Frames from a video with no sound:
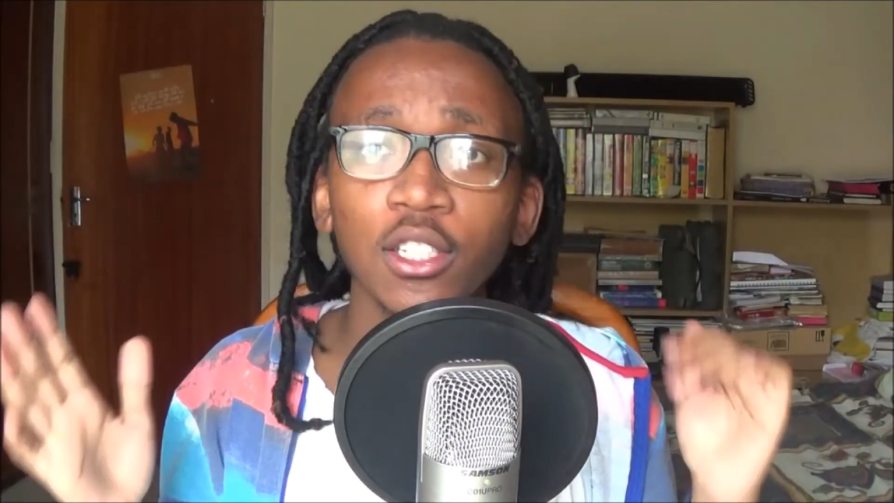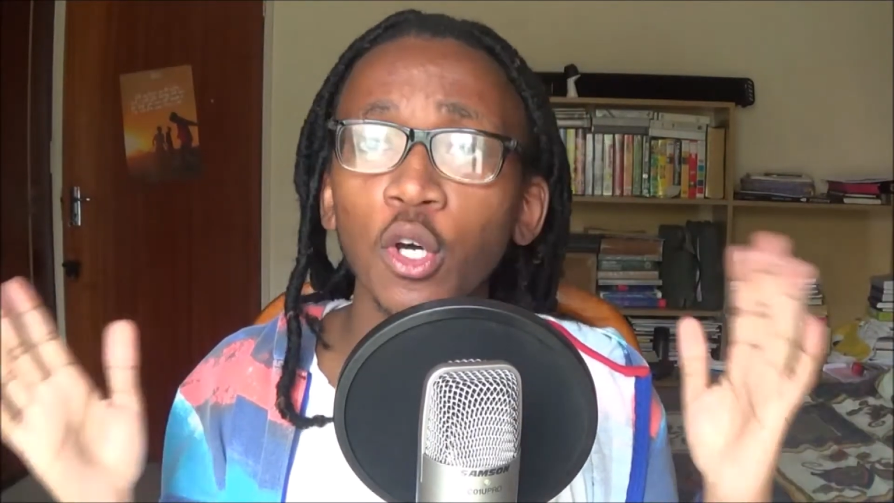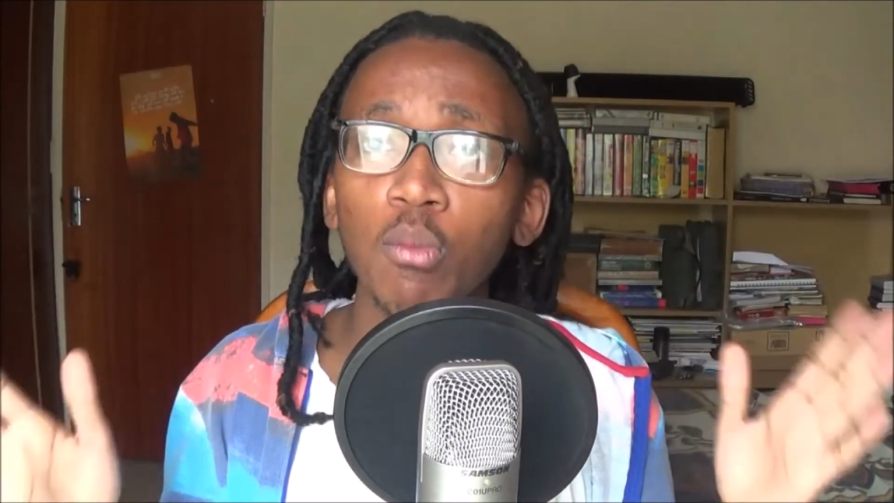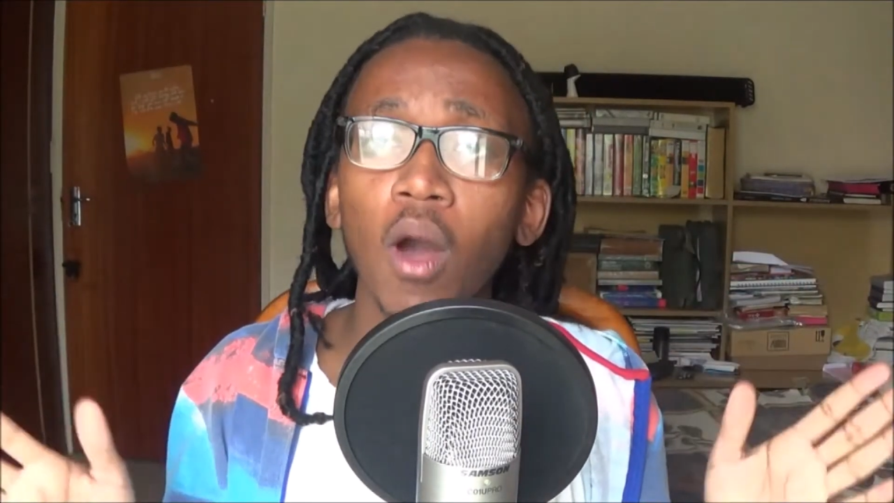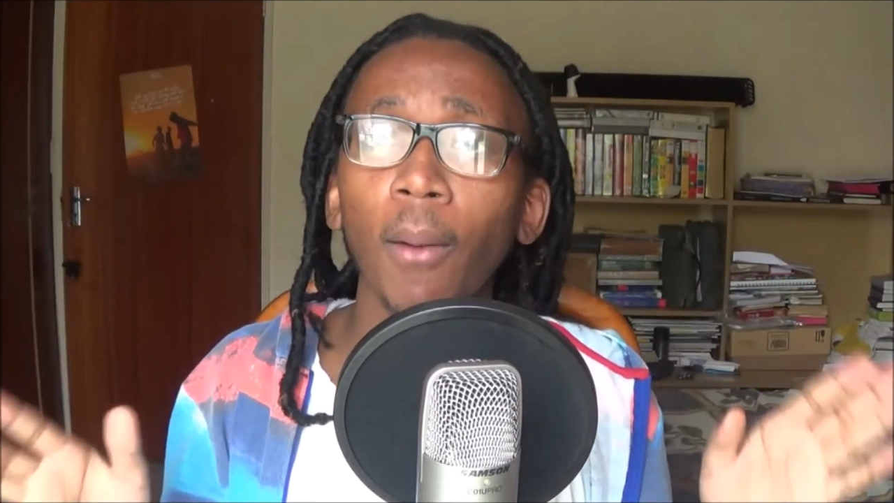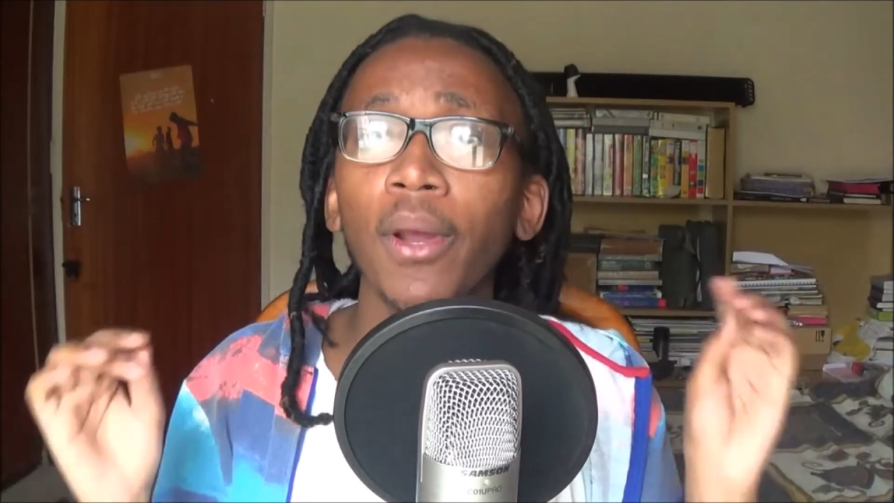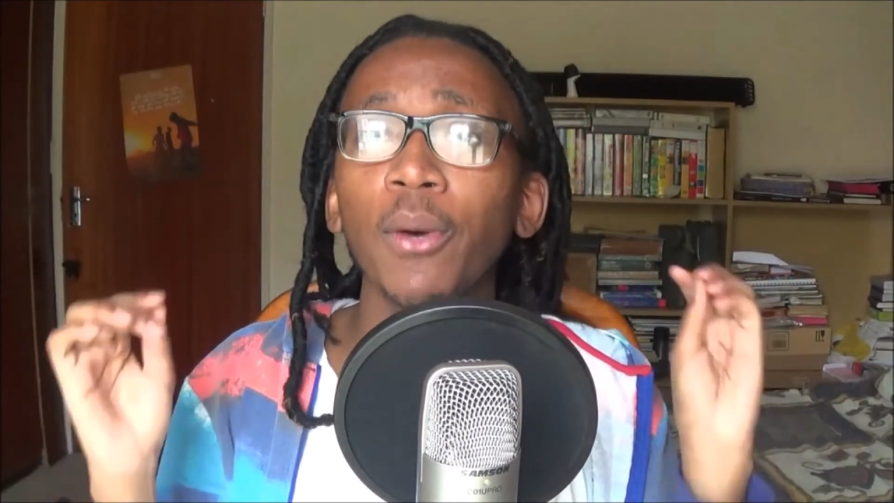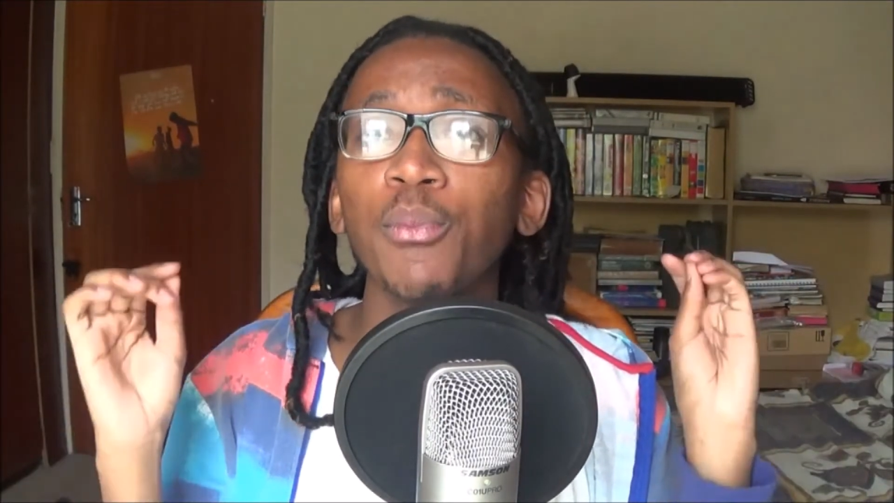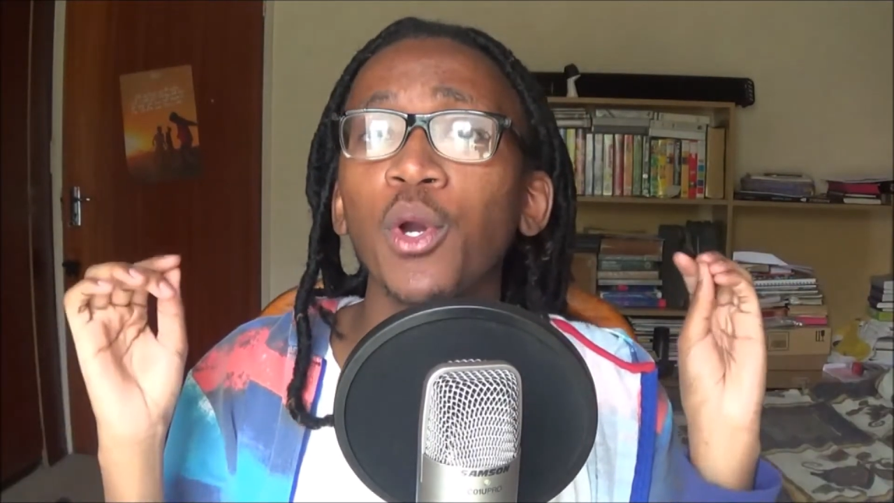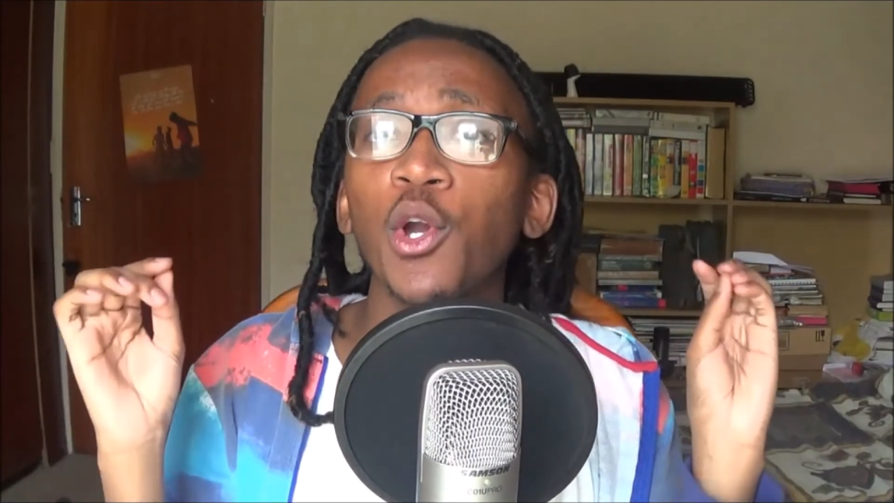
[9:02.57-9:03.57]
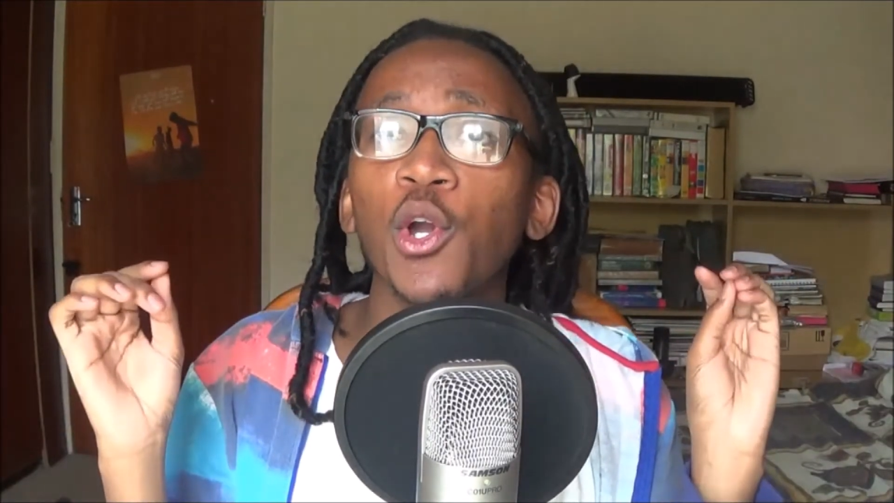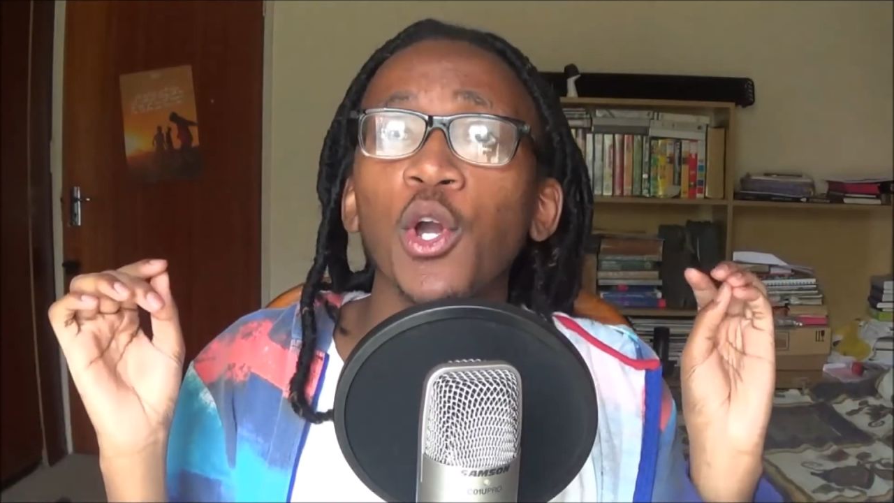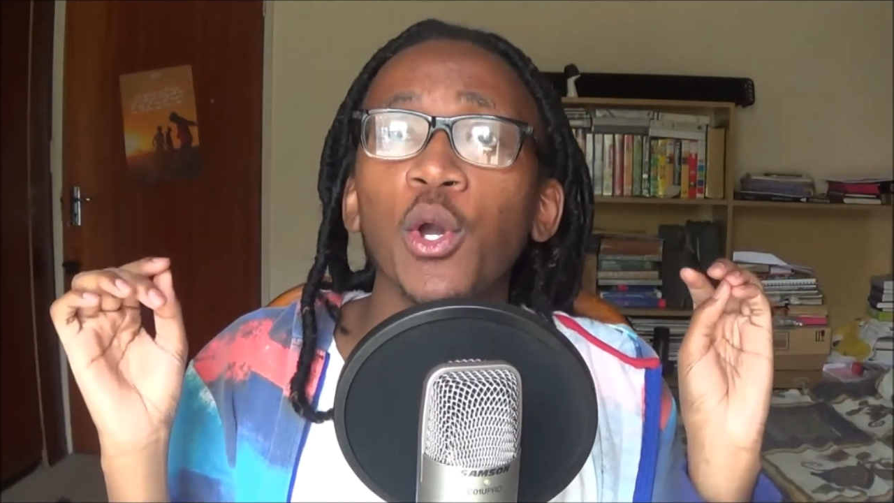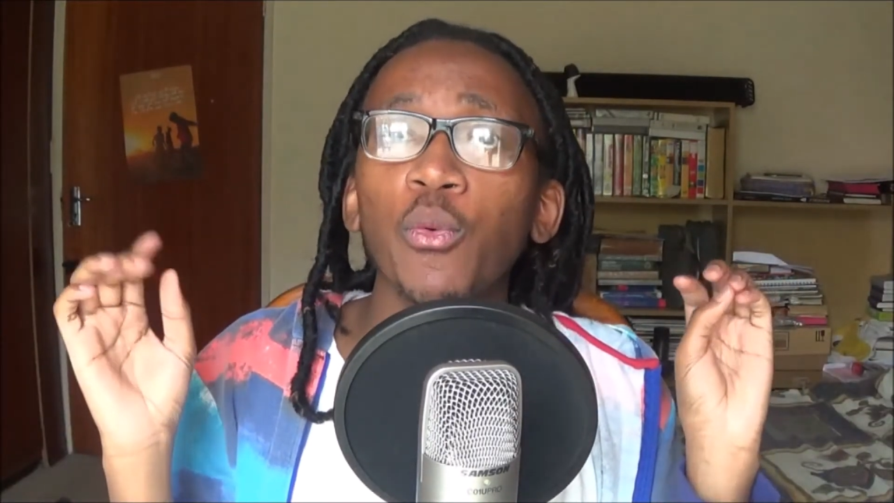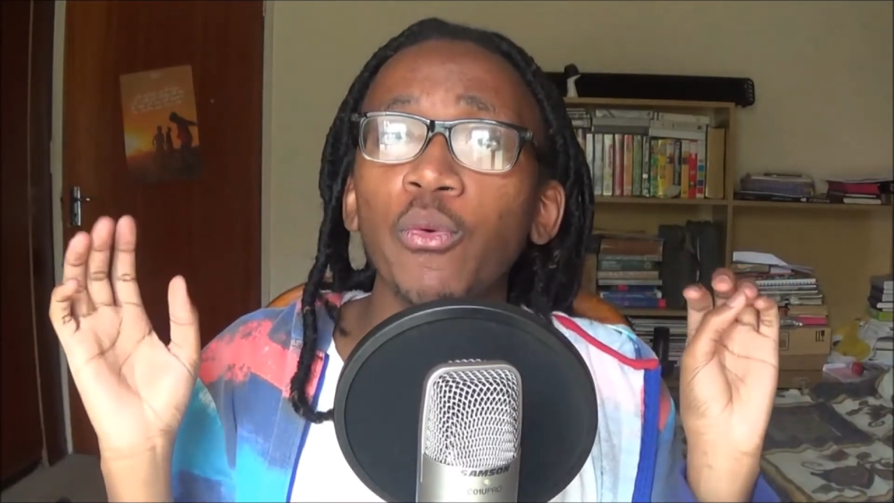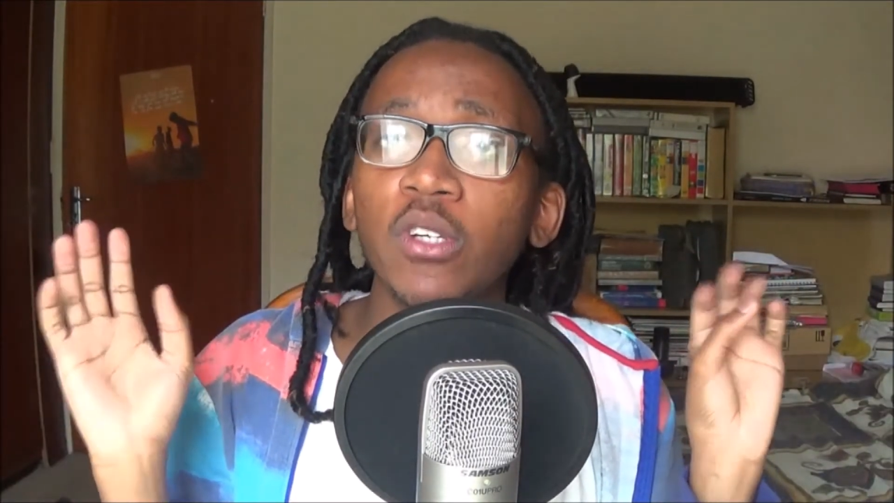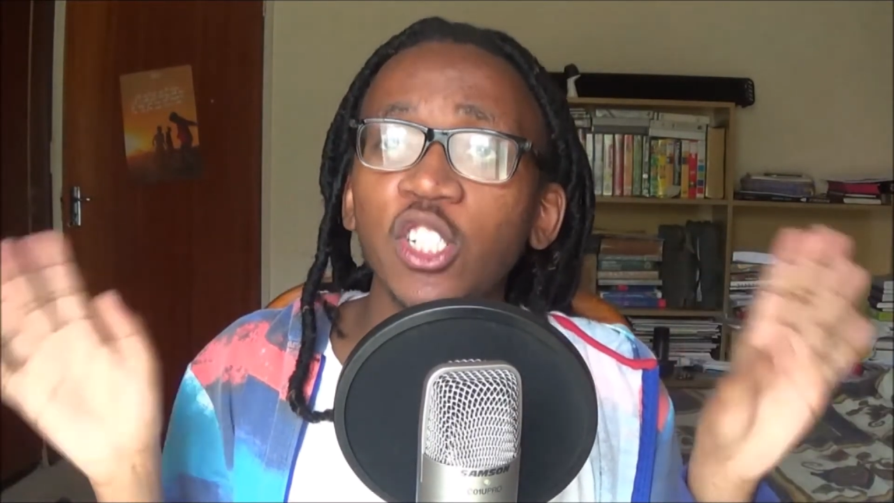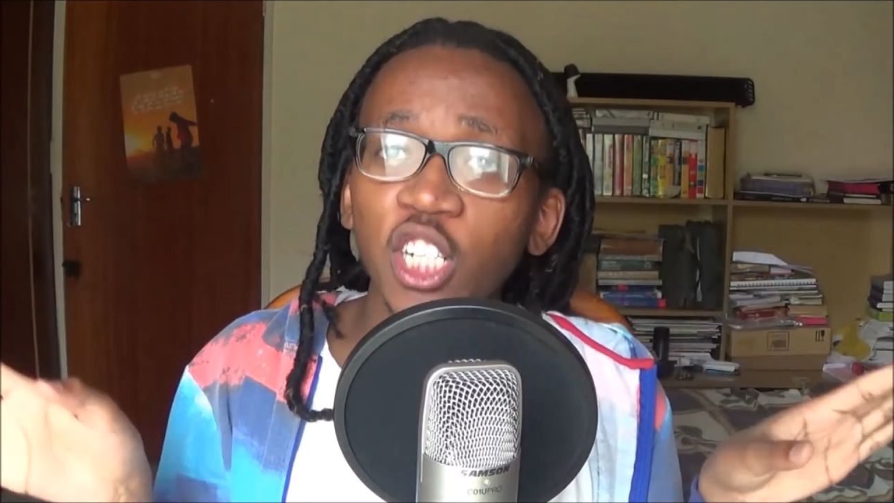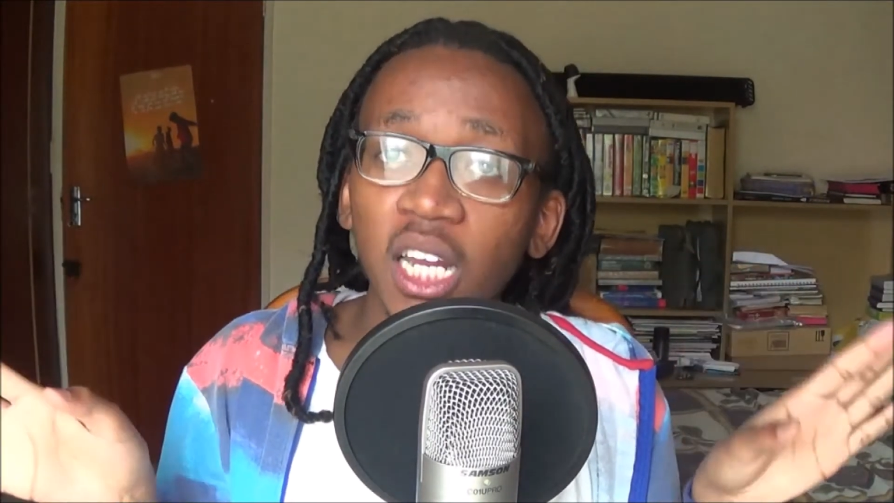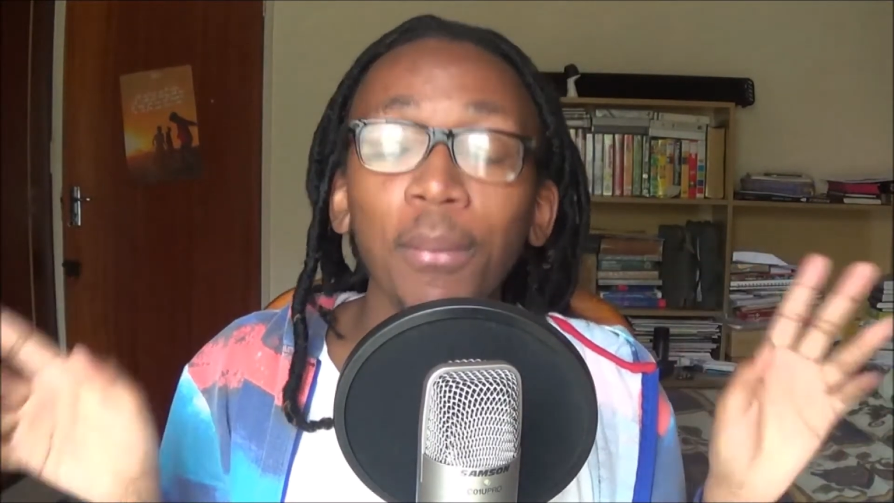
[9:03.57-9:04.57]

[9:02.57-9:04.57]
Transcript: no problem, we were chilling.